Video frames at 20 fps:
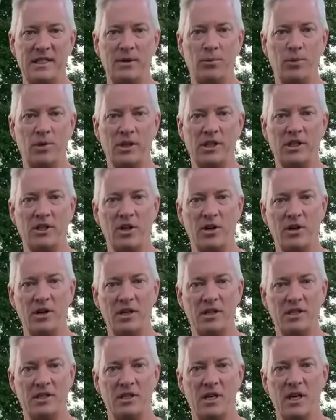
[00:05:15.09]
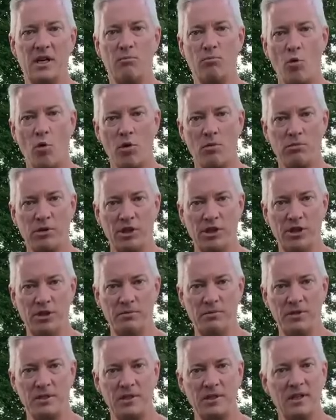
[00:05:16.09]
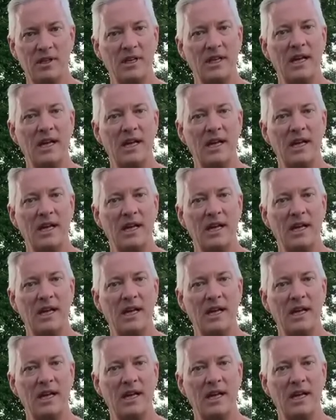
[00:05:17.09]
It will encourage more blooms.